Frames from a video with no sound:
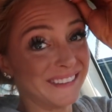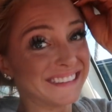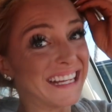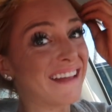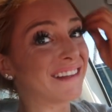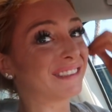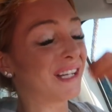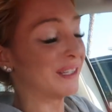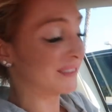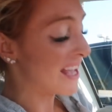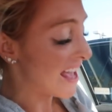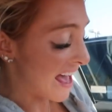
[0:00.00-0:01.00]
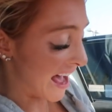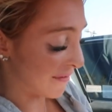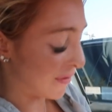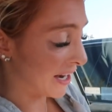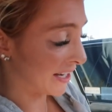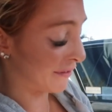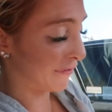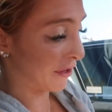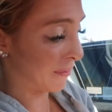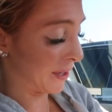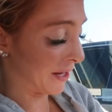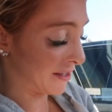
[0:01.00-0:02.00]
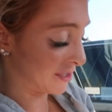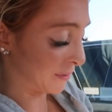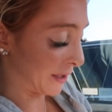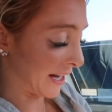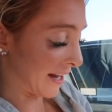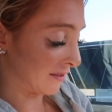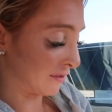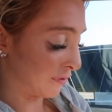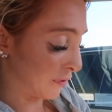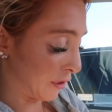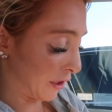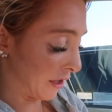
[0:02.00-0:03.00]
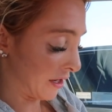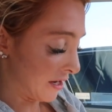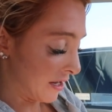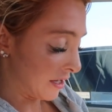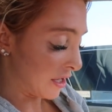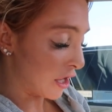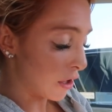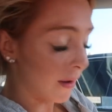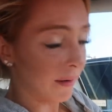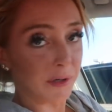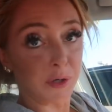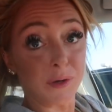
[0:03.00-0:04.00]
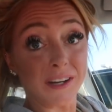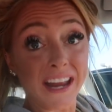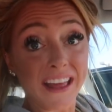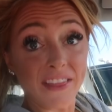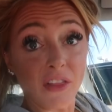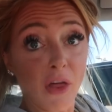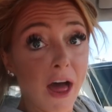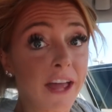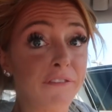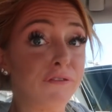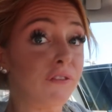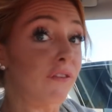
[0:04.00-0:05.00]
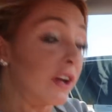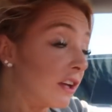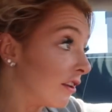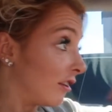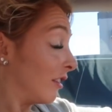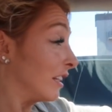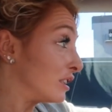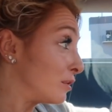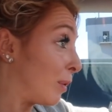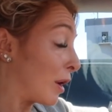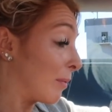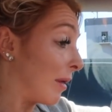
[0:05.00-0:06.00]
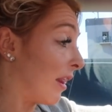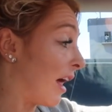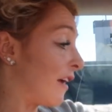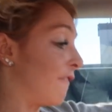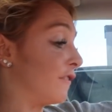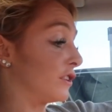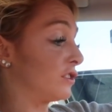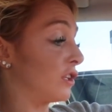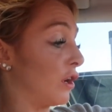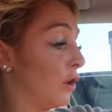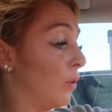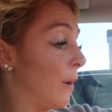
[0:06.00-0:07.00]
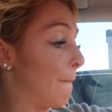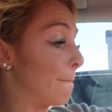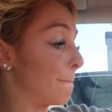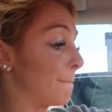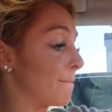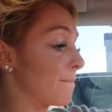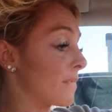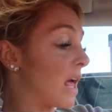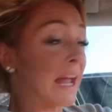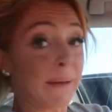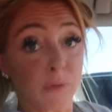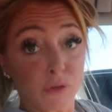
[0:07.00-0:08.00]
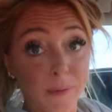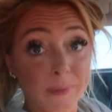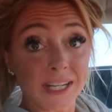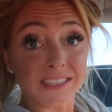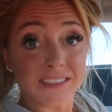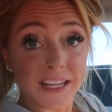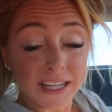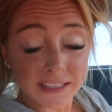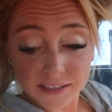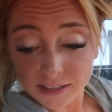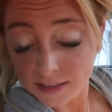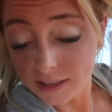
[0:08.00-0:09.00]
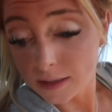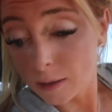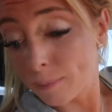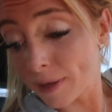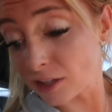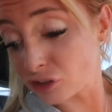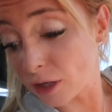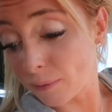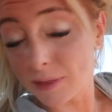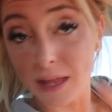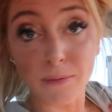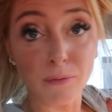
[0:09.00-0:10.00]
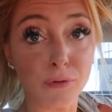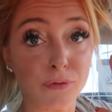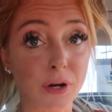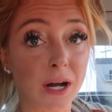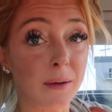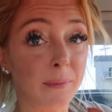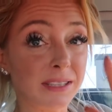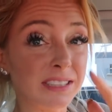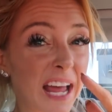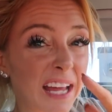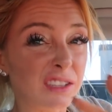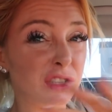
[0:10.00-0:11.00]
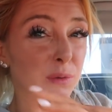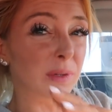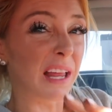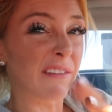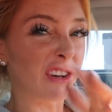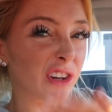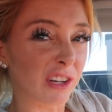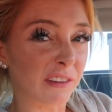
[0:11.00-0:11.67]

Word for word: we'll see how this goes. I wanted to film one of these workouts for you and we're doing a day in the life this is part of my life, so I'm three minutes late, but I train with him from 10 to 11 or